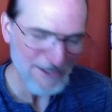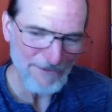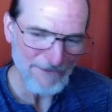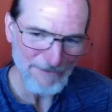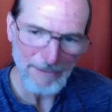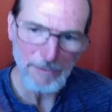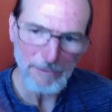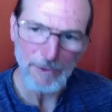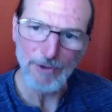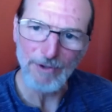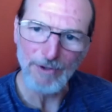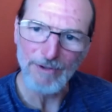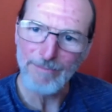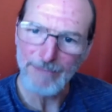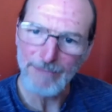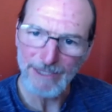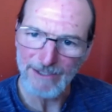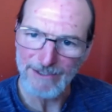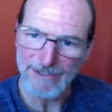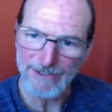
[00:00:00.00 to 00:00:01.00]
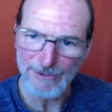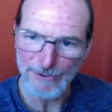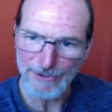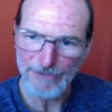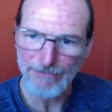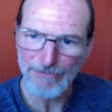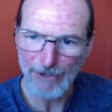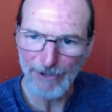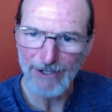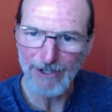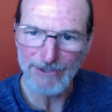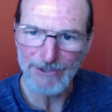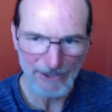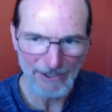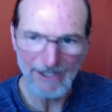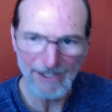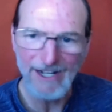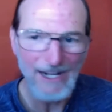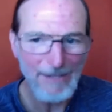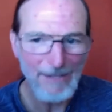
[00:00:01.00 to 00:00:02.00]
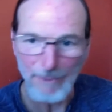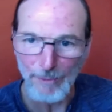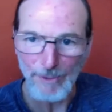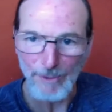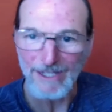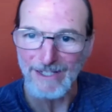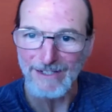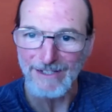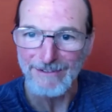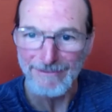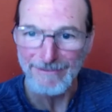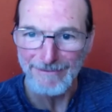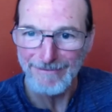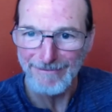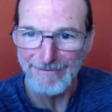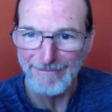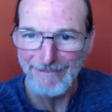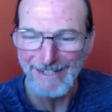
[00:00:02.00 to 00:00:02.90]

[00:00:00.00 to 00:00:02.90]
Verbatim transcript: is ephemeral because those frogs are going to hop away